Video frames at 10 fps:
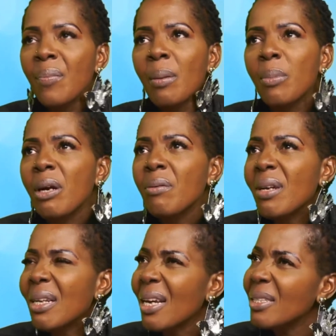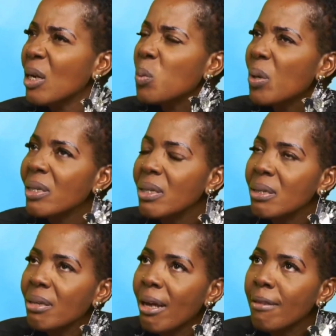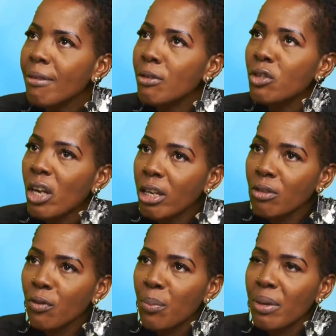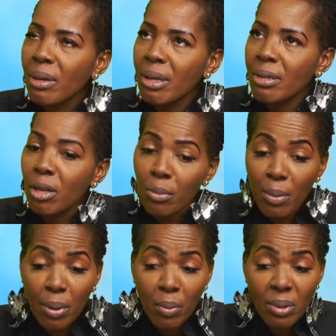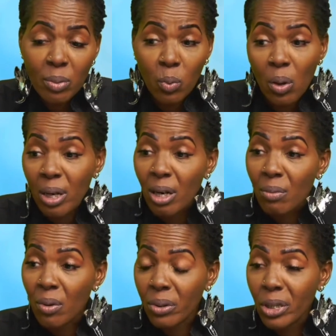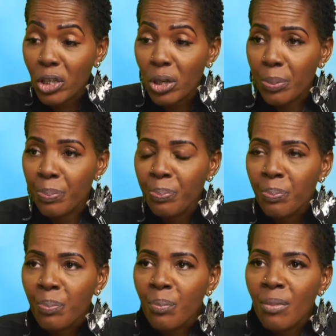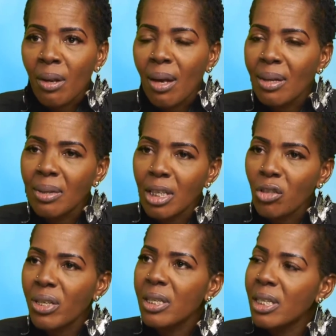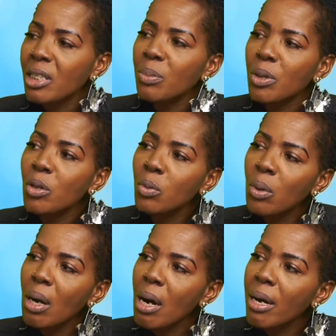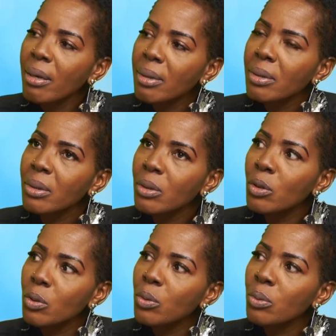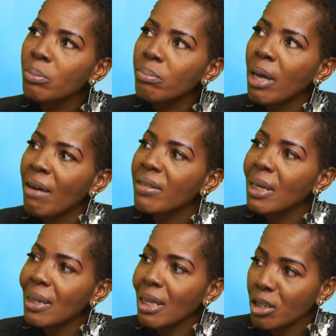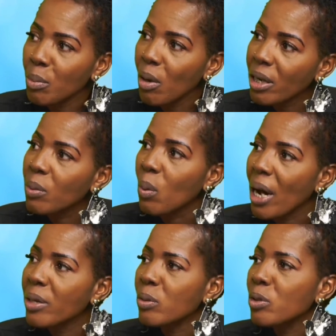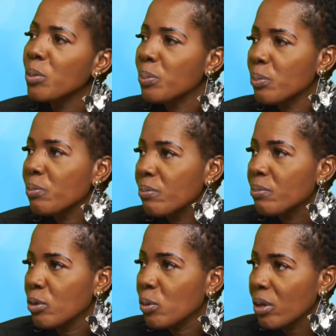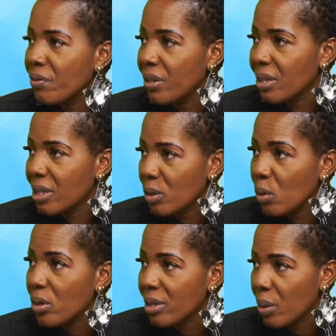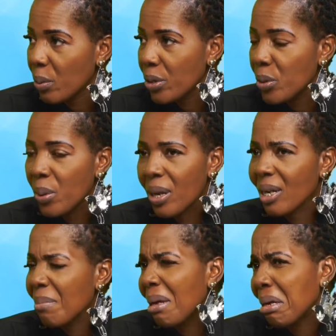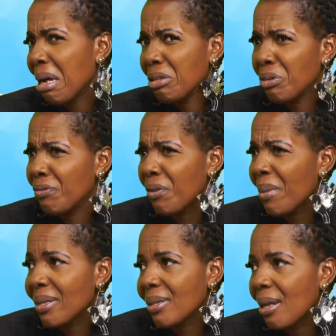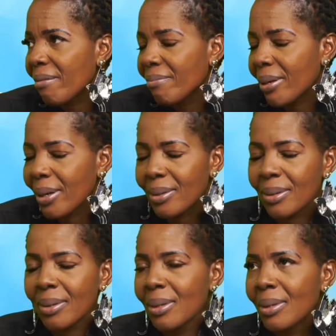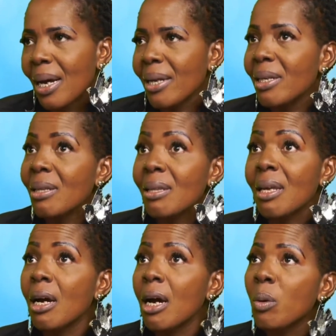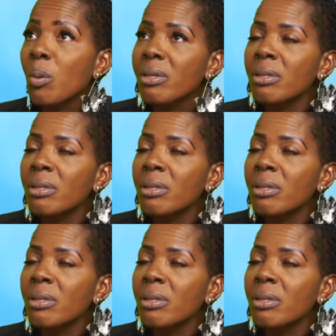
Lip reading: but I realized I wasn't, and the change for me is, I remember I was walking around in the gym, and the trainer said to me, you have an athletic body. Why don't you do a fitness course that we're doing? And I'm like, I'll do it for myself, because I didn't think I was.